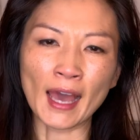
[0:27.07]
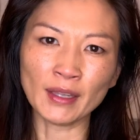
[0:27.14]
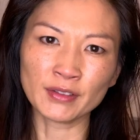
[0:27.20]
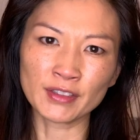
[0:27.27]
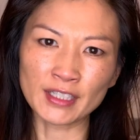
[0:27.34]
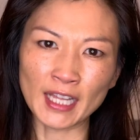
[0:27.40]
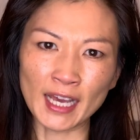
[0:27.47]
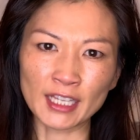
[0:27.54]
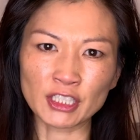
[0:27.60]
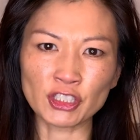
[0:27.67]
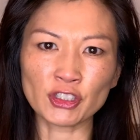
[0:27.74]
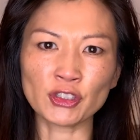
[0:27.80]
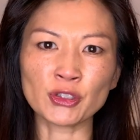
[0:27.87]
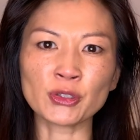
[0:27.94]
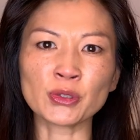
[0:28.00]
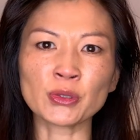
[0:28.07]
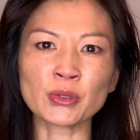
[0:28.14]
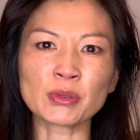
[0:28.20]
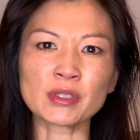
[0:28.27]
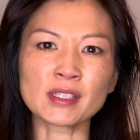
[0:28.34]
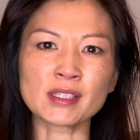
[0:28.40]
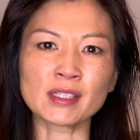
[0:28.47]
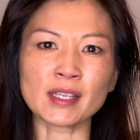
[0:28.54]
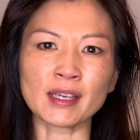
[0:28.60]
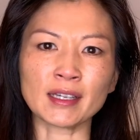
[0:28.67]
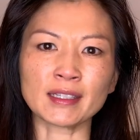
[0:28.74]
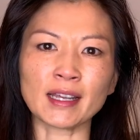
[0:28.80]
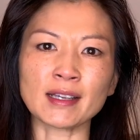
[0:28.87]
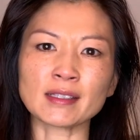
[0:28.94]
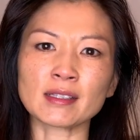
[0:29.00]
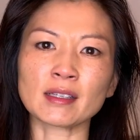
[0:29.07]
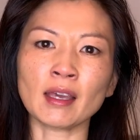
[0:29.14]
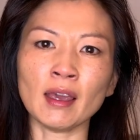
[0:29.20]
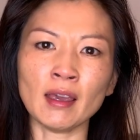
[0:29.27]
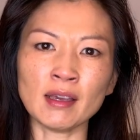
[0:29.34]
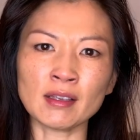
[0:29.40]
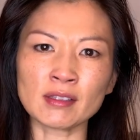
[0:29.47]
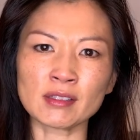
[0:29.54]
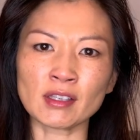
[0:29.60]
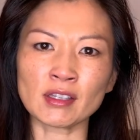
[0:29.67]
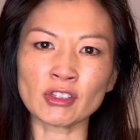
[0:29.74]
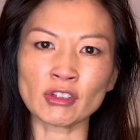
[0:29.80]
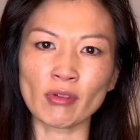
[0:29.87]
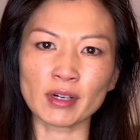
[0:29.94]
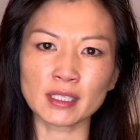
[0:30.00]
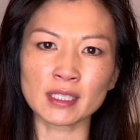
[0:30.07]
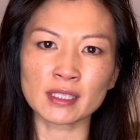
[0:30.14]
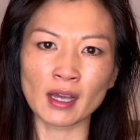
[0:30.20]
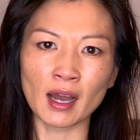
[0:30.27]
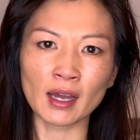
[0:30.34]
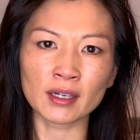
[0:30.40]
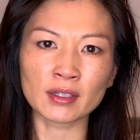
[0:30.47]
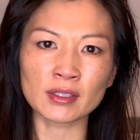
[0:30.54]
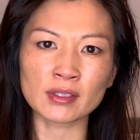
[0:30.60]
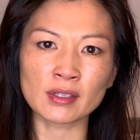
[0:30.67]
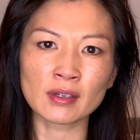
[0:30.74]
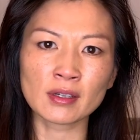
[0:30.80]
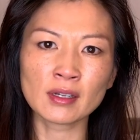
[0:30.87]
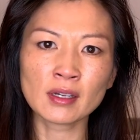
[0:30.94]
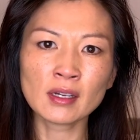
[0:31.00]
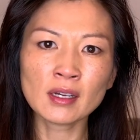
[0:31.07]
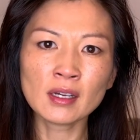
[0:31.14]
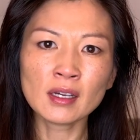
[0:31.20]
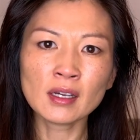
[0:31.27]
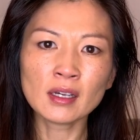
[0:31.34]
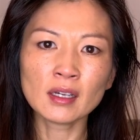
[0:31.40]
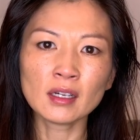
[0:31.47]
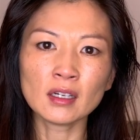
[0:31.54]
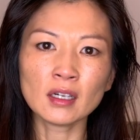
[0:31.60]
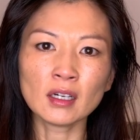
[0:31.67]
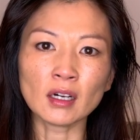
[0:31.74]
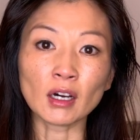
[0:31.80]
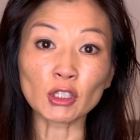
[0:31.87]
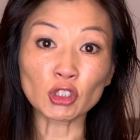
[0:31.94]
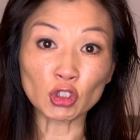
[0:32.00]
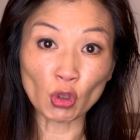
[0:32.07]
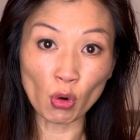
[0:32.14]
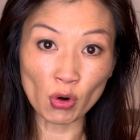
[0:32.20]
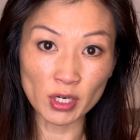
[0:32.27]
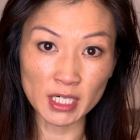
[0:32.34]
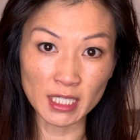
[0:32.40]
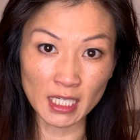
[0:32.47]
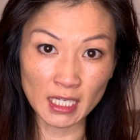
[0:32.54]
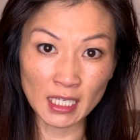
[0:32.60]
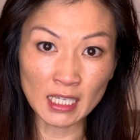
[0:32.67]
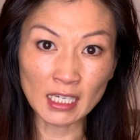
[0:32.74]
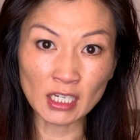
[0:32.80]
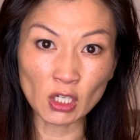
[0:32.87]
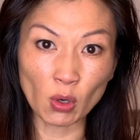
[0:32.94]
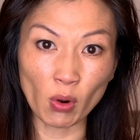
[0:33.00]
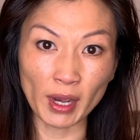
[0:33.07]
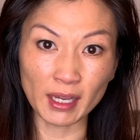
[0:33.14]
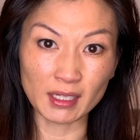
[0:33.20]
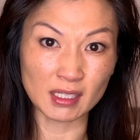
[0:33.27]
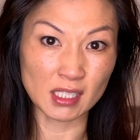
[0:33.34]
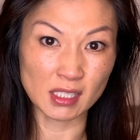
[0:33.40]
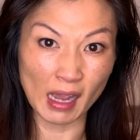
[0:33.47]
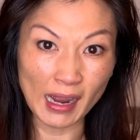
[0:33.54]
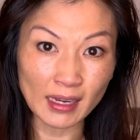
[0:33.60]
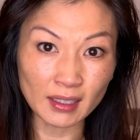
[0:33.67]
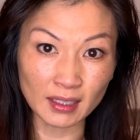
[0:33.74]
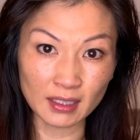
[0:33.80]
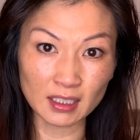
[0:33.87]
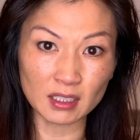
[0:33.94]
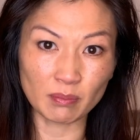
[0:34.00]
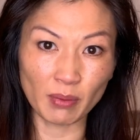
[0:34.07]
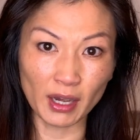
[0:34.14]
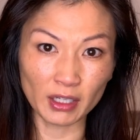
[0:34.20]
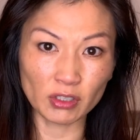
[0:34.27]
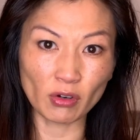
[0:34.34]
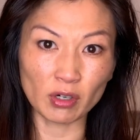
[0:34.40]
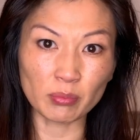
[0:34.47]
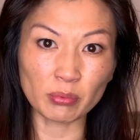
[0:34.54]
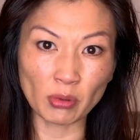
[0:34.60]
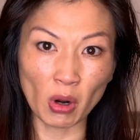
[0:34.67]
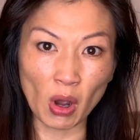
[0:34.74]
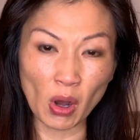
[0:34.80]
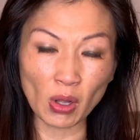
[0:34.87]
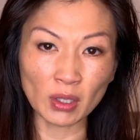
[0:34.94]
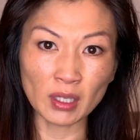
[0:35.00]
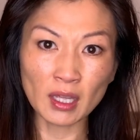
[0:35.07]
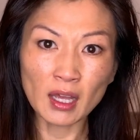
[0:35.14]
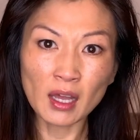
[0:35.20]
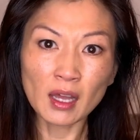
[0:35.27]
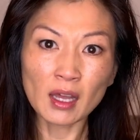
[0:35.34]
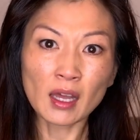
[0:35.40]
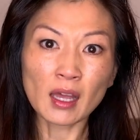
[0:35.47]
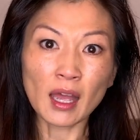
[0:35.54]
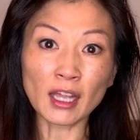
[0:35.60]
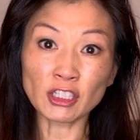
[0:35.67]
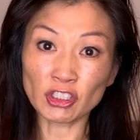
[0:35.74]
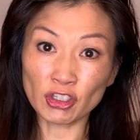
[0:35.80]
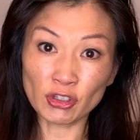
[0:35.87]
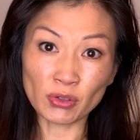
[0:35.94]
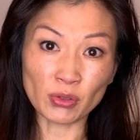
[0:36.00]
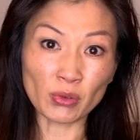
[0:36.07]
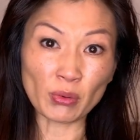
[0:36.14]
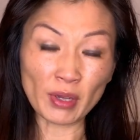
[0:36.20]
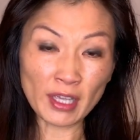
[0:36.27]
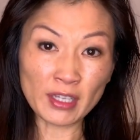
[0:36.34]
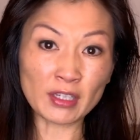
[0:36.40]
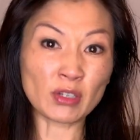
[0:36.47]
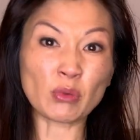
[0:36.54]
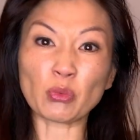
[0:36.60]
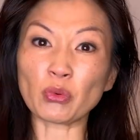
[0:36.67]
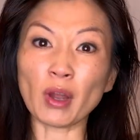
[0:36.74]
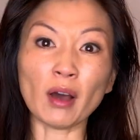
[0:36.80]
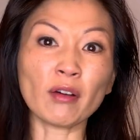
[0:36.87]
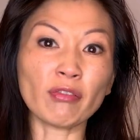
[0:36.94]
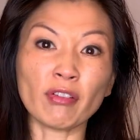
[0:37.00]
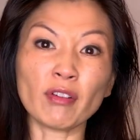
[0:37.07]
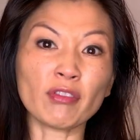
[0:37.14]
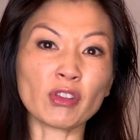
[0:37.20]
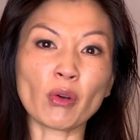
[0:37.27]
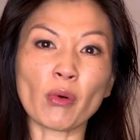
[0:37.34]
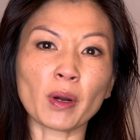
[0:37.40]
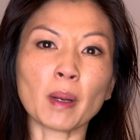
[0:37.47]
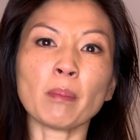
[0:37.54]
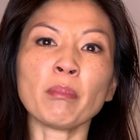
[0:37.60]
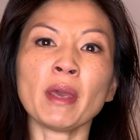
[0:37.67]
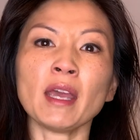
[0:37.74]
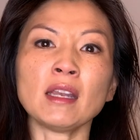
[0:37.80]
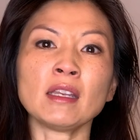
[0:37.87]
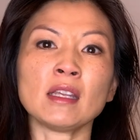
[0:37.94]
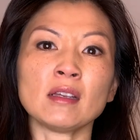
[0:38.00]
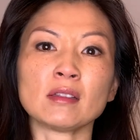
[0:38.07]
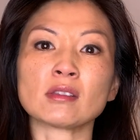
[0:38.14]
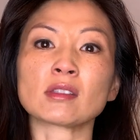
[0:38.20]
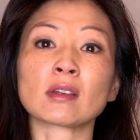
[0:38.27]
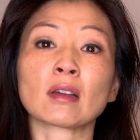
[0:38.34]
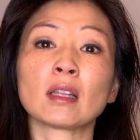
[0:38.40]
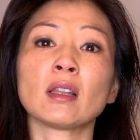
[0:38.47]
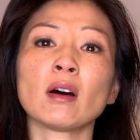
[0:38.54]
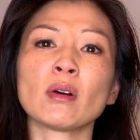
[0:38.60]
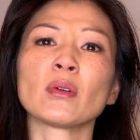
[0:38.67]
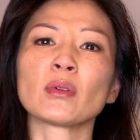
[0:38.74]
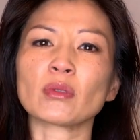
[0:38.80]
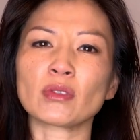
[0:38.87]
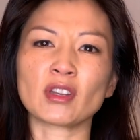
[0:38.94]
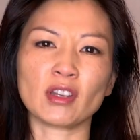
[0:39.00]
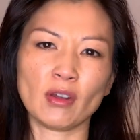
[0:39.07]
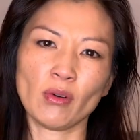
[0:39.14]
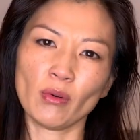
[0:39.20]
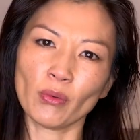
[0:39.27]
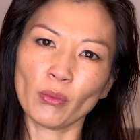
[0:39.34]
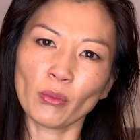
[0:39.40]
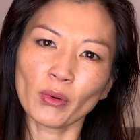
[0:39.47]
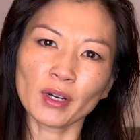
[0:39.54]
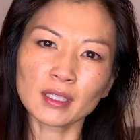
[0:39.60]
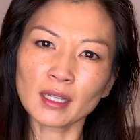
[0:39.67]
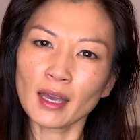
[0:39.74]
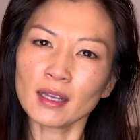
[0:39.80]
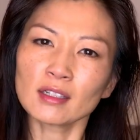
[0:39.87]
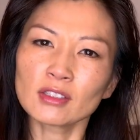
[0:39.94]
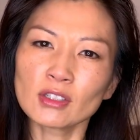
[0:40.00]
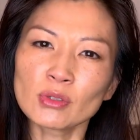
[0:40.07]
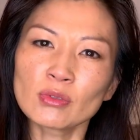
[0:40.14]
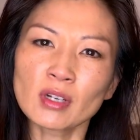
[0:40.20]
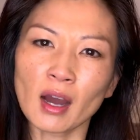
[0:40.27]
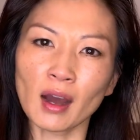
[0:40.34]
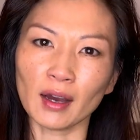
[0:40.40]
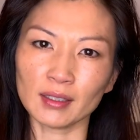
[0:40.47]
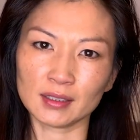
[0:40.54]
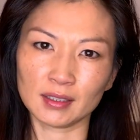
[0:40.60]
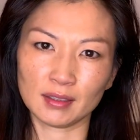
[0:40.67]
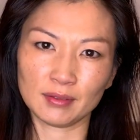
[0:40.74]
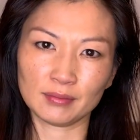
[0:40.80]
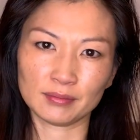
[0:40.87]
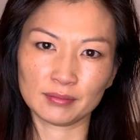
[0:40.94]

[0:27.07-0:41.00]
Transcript: And that you sit as kings in your desires, authority quite silent by your brawl, and you in ruff of your opinions clothed, what had you got?